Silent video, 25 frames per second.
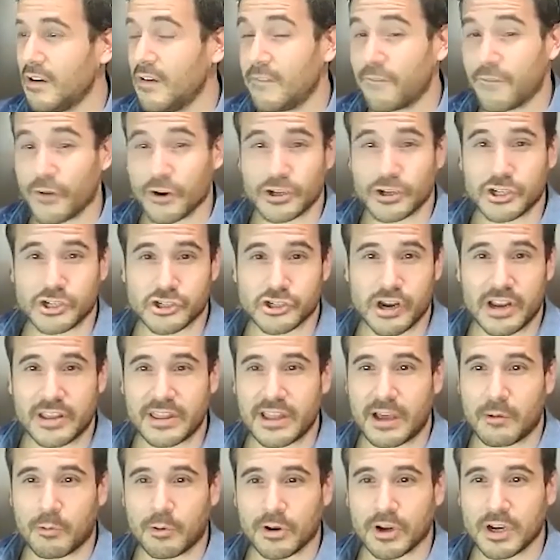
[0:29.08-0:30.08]
First trend
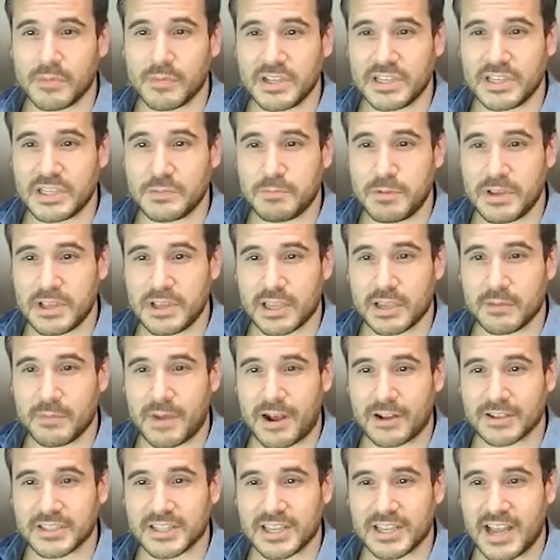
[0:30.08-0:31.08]
that we're going to be speaking
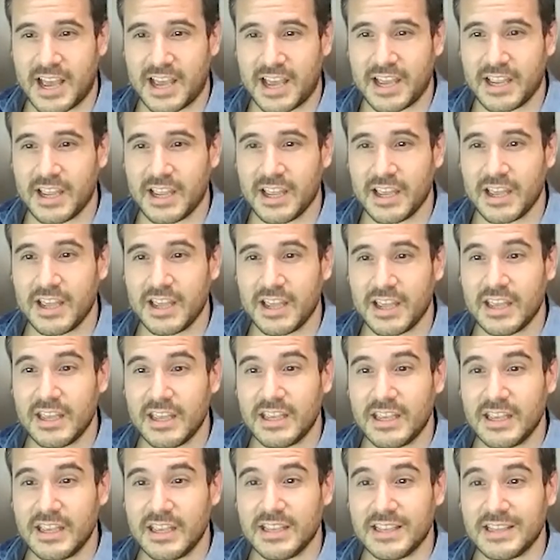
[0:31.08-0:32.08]
about today
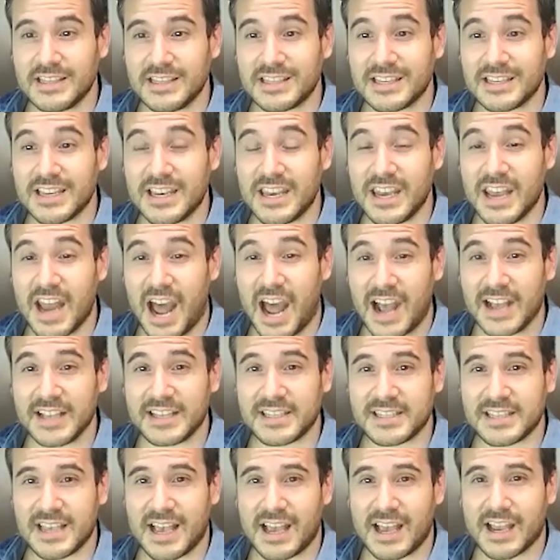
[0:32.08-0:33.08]
is
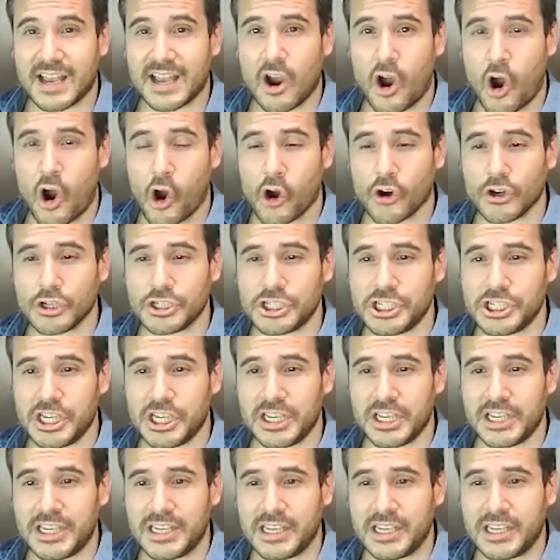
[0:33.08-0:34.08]
NYSEG
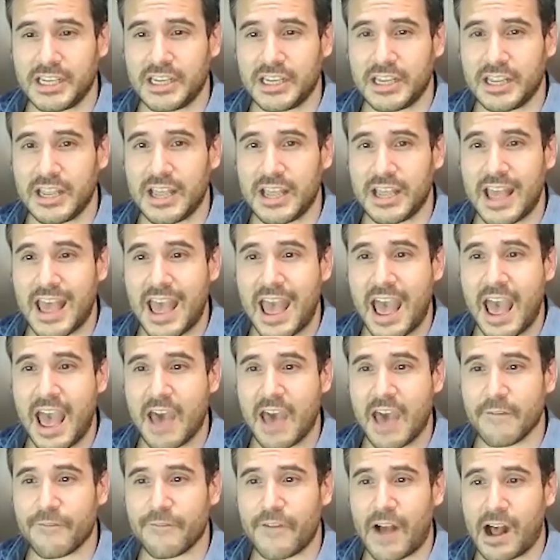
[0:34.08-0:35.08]
RG&E
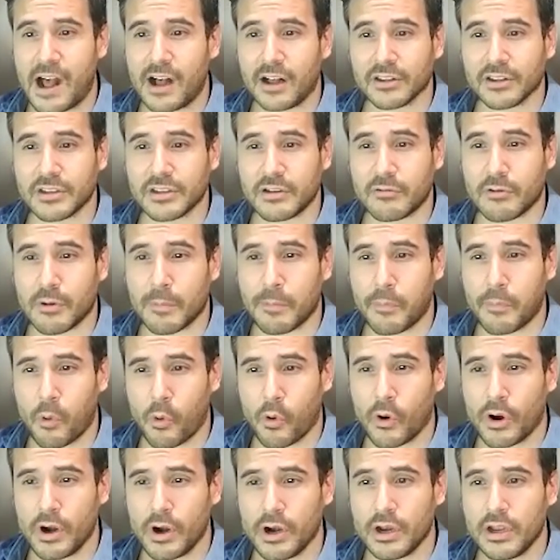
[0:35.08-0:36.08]
had filed a
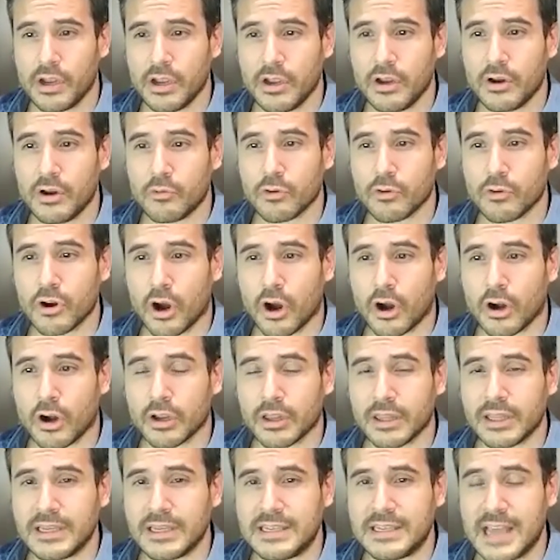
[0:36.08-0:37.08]
report regarding
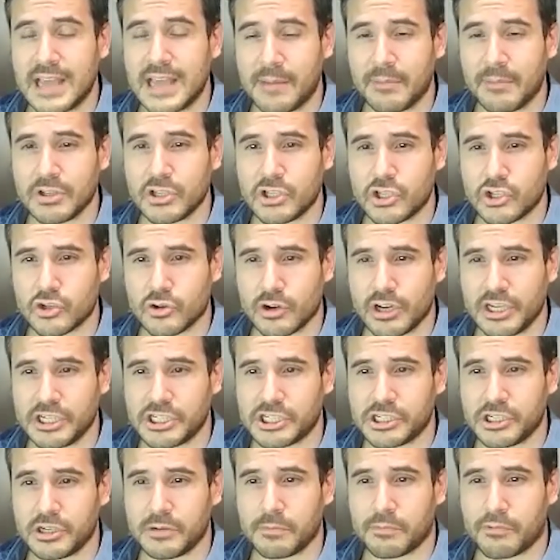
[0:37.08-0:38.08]
the
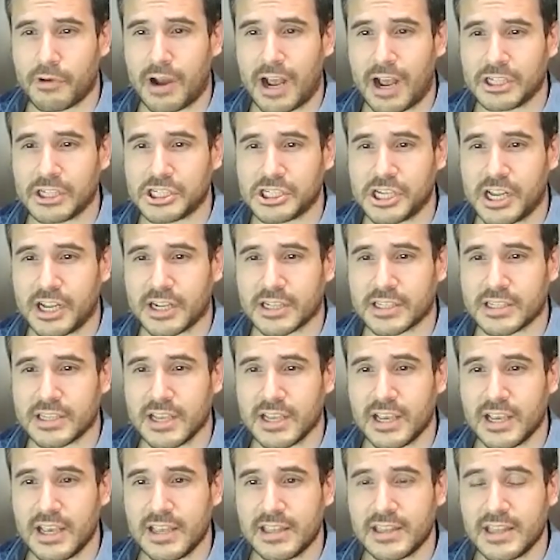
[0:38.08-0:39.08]
demonstration project
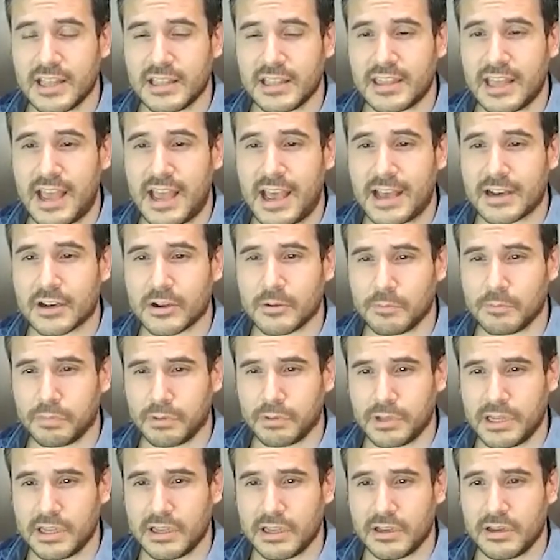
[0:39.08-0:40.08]
that they had
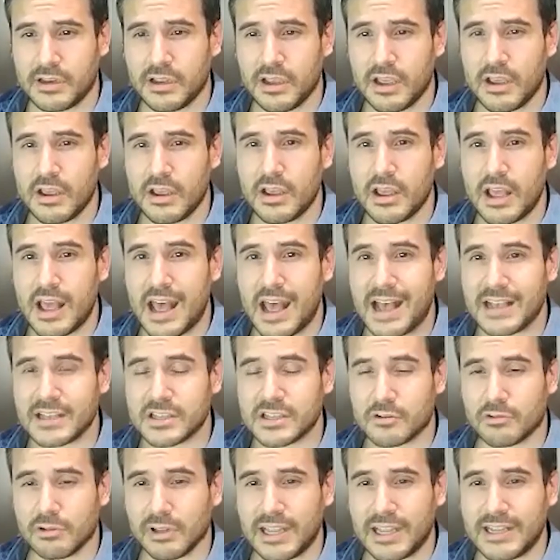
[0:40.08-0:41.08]
completed as
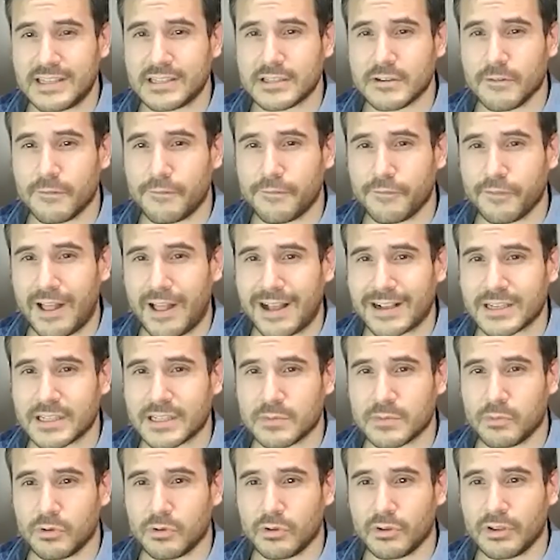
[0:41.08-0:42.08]
it relates to
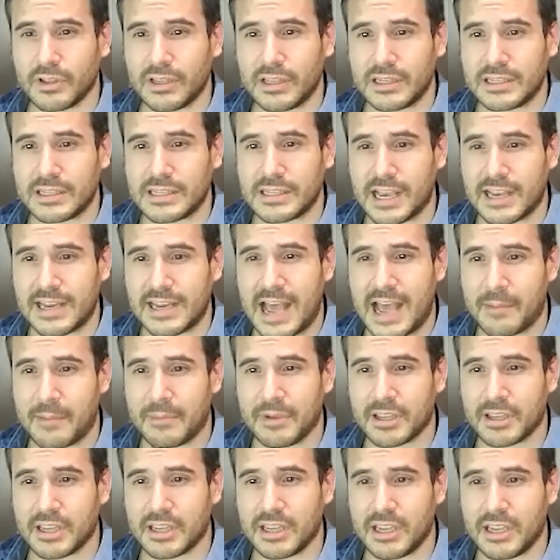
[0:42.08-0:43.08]
flexible
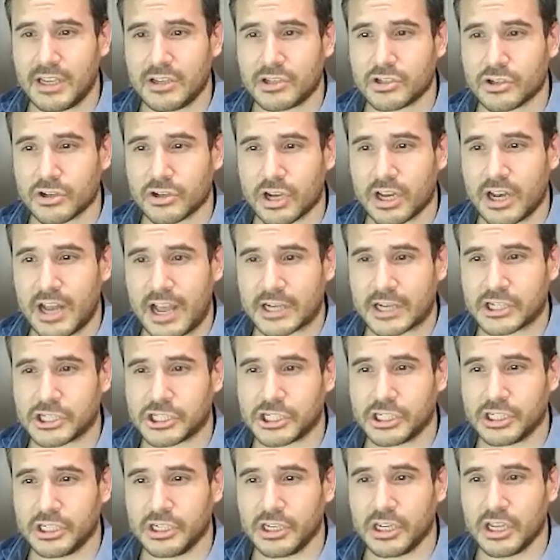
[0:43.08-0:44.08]
dynamic
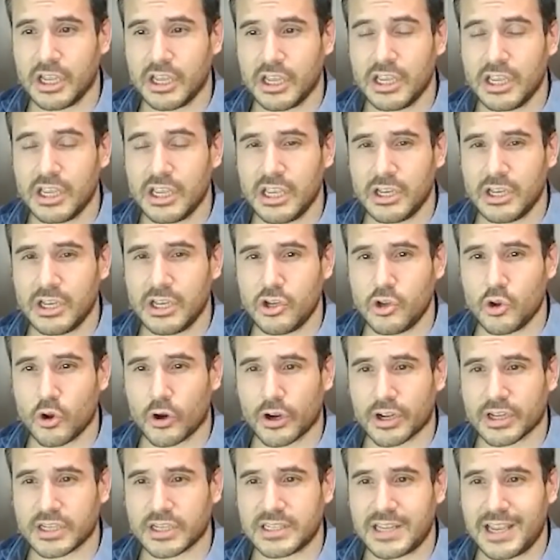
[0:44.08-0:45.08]
interconnection in New
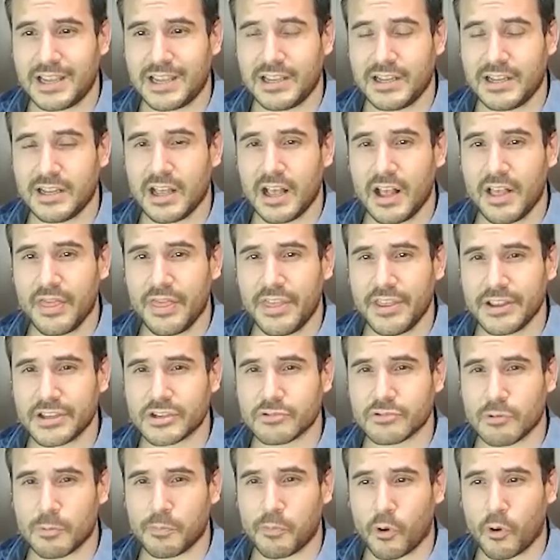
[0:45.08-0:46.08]
York State.
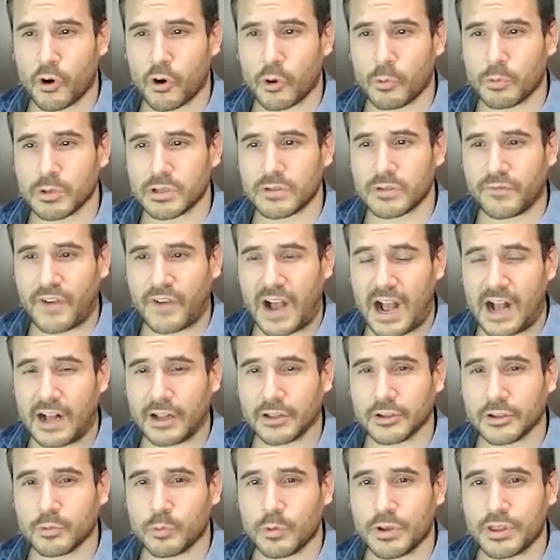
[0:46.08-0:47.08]
This report was
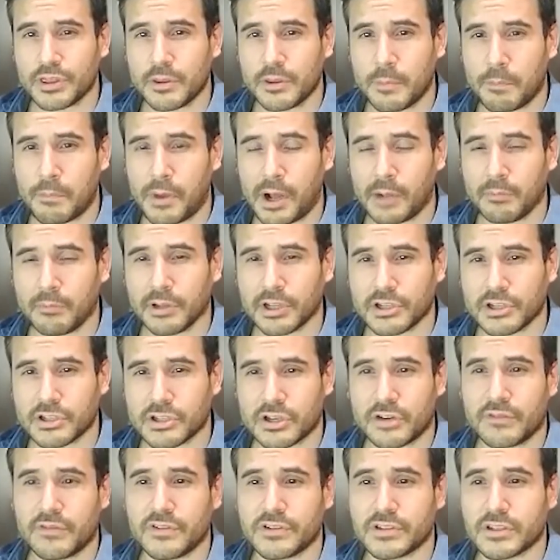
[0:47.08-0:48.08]
filed with the Public
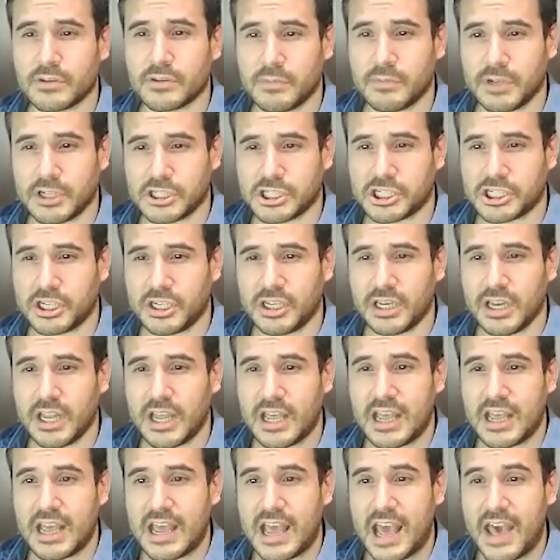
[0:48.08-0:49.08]
Service Commission,
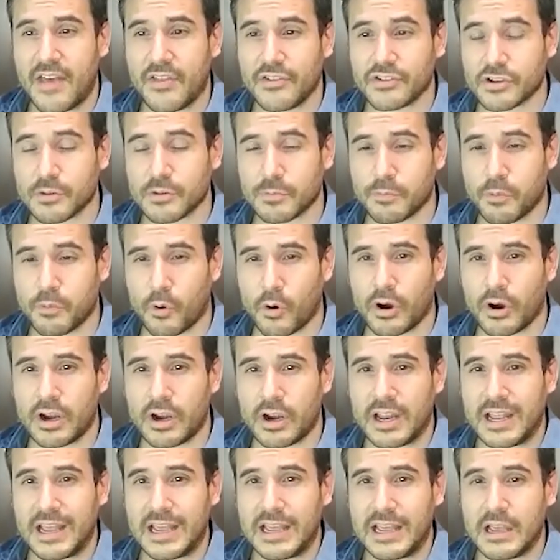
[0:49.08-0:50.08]
and this
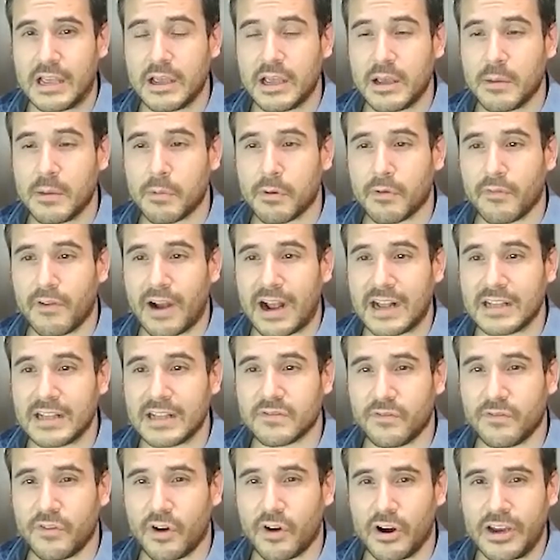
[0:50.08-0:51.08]
report provides
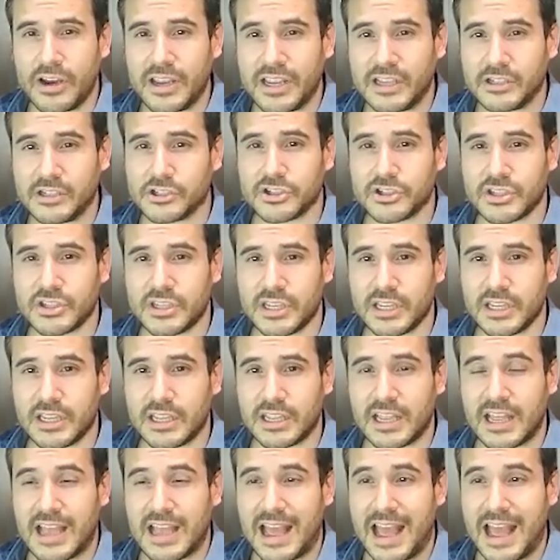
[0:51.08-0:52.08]
very
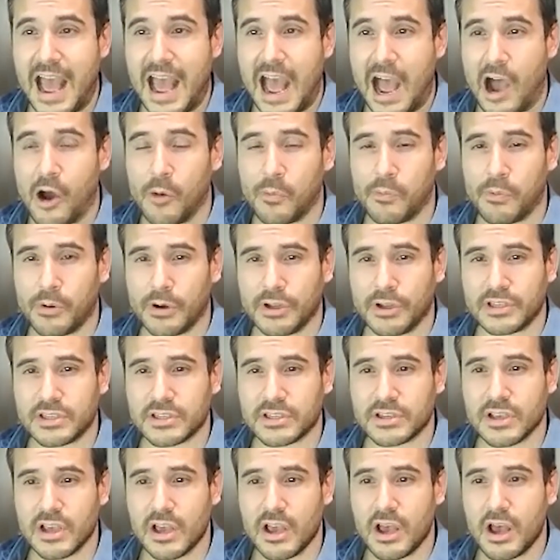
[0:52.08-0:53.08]
interesting
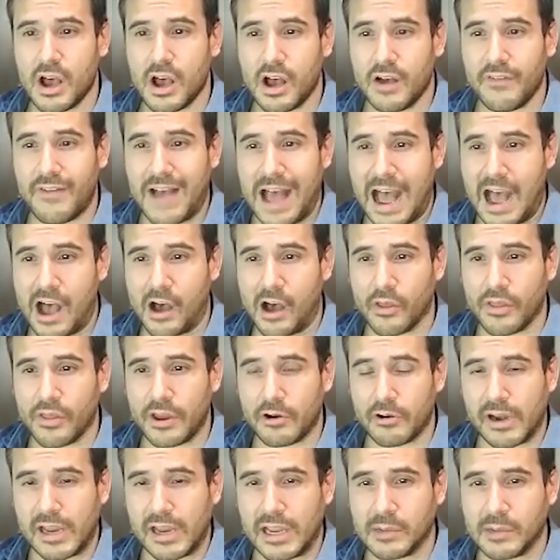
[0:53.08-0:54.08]
outputs of how they
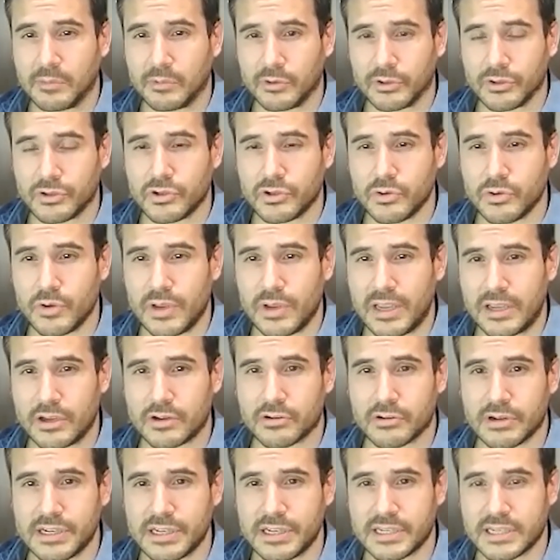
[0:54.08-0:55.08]
were able to
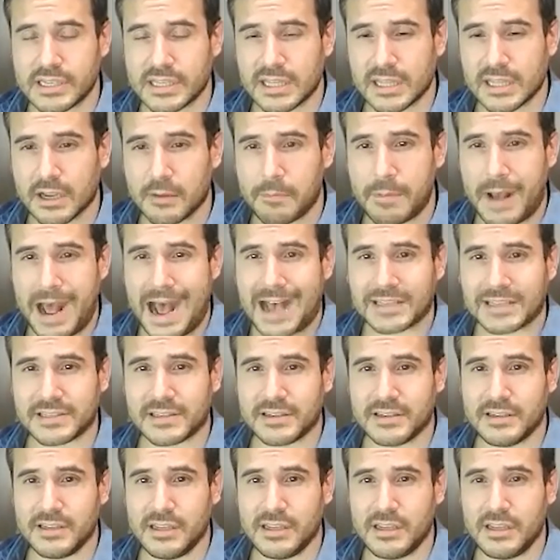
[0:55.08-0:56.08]
increase the
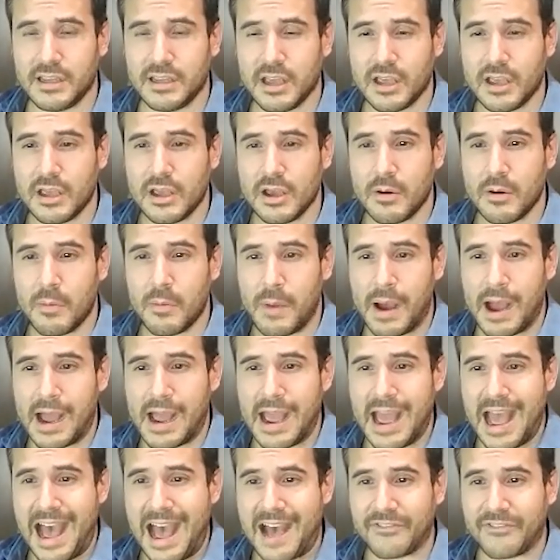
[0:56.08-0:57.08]
capacity by
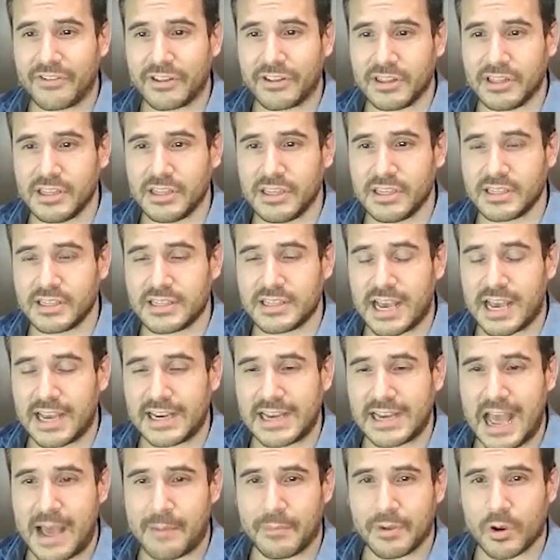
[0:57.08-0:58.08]
having these
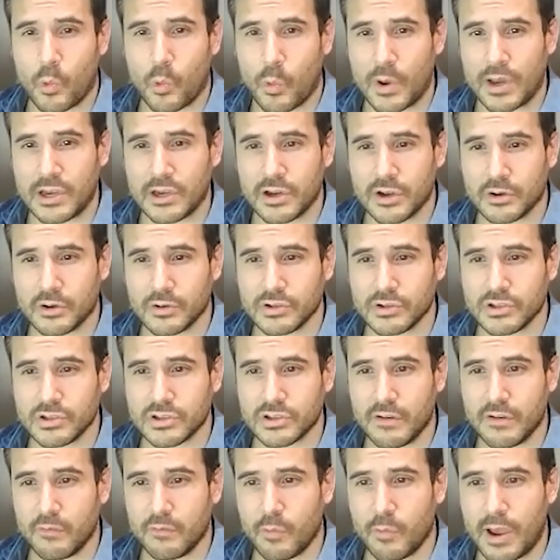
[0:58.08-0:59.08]
dynamic windows
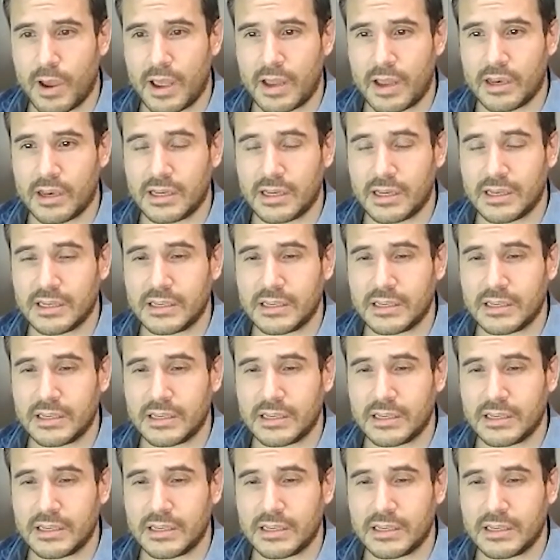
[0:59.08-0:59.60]
of when